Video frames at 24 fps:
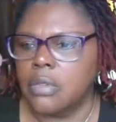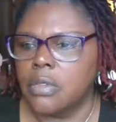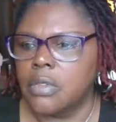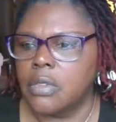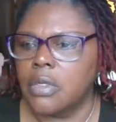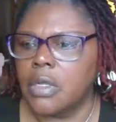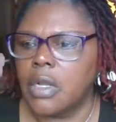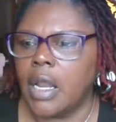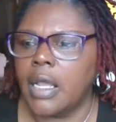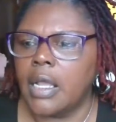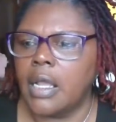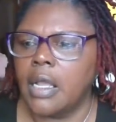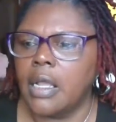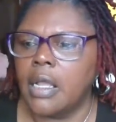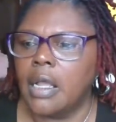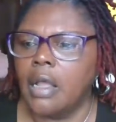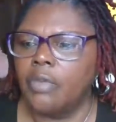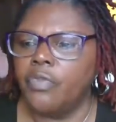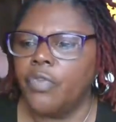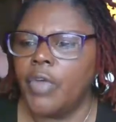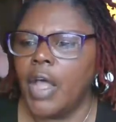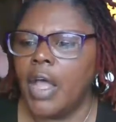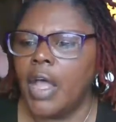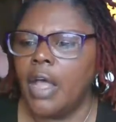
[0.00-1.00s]
Look like I
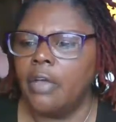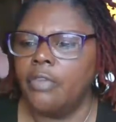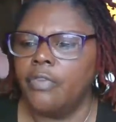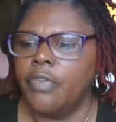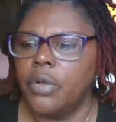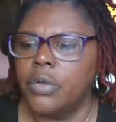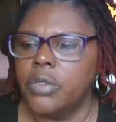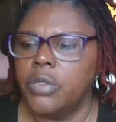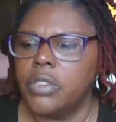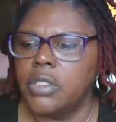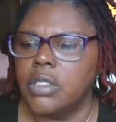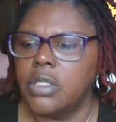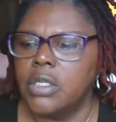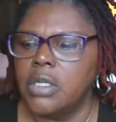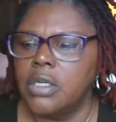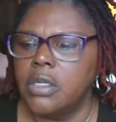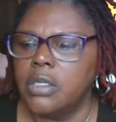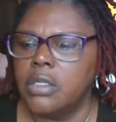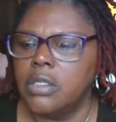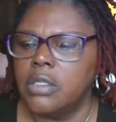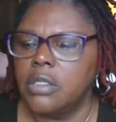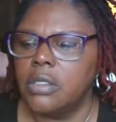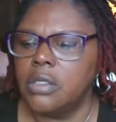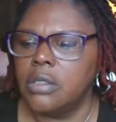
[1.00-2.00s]
got five folks in here,
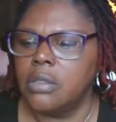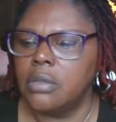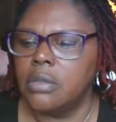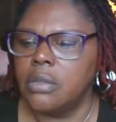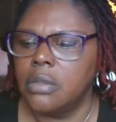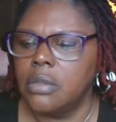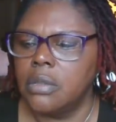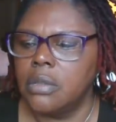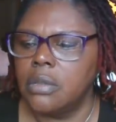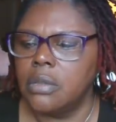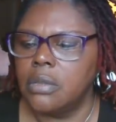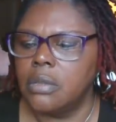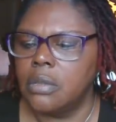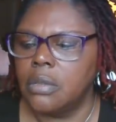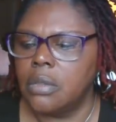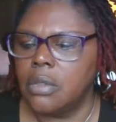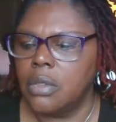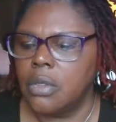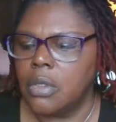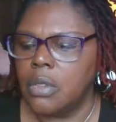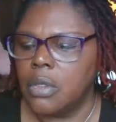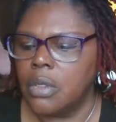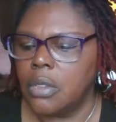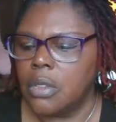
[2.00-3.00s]
Zill.
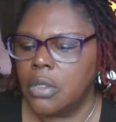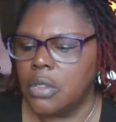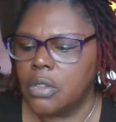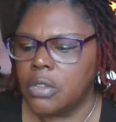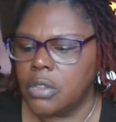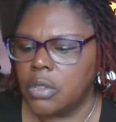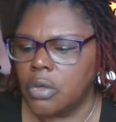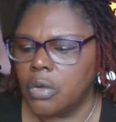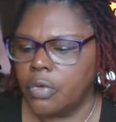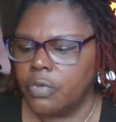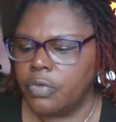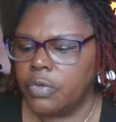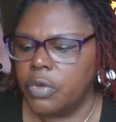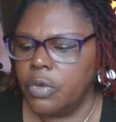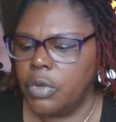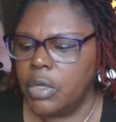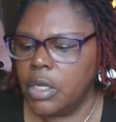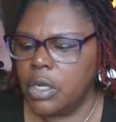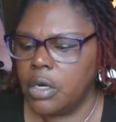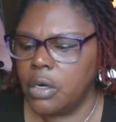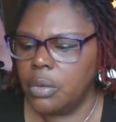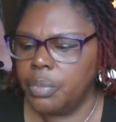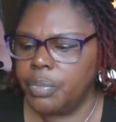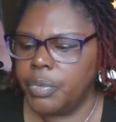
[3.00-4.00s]
So if you
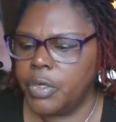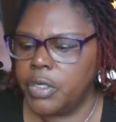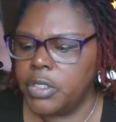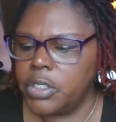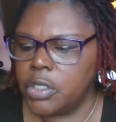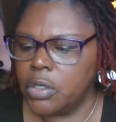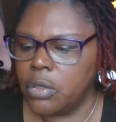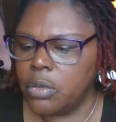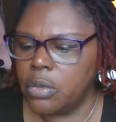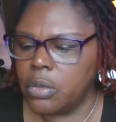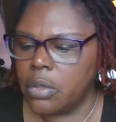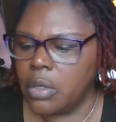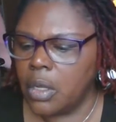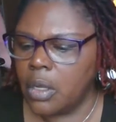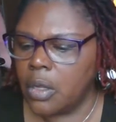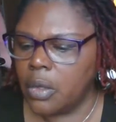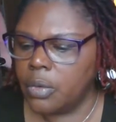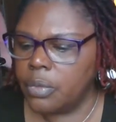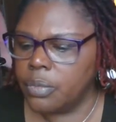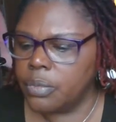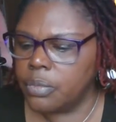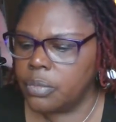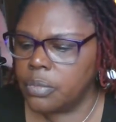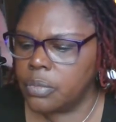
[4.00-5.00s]
here, put your
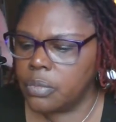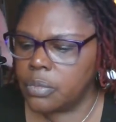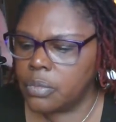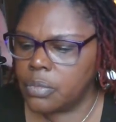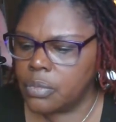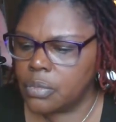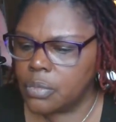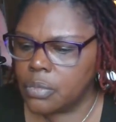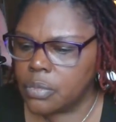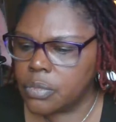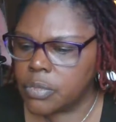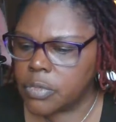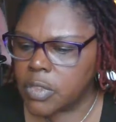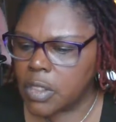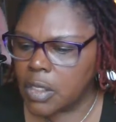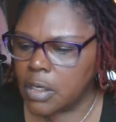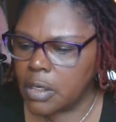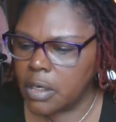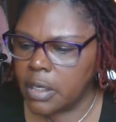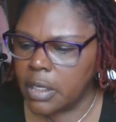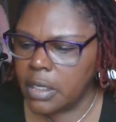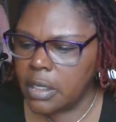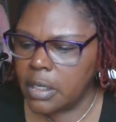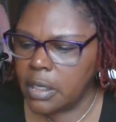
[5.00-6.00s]
um
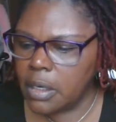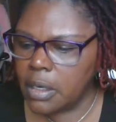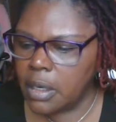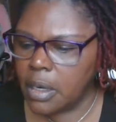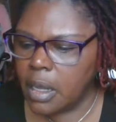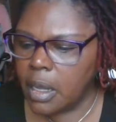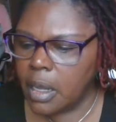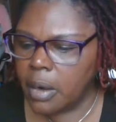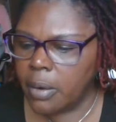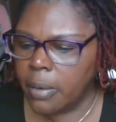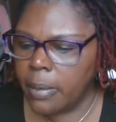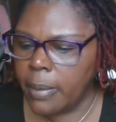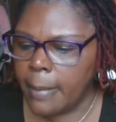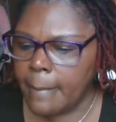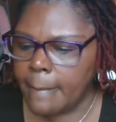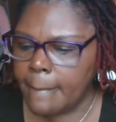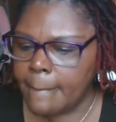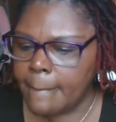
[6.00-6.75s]
link in there.